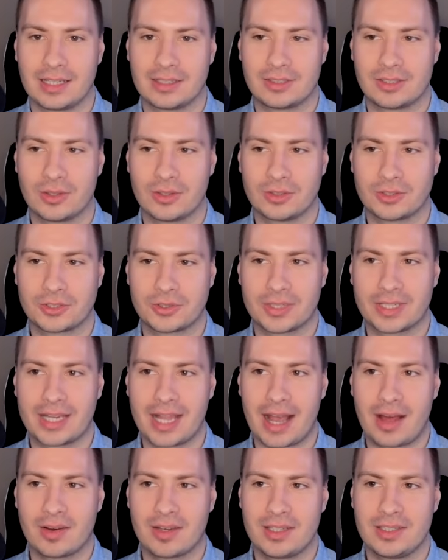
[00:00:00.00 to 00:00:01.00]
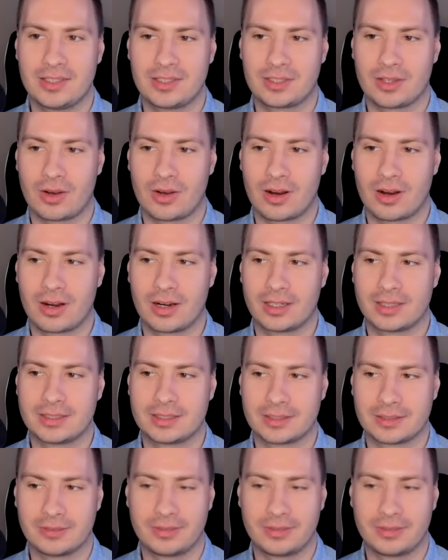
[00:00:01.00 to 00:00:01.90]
And so those three counties are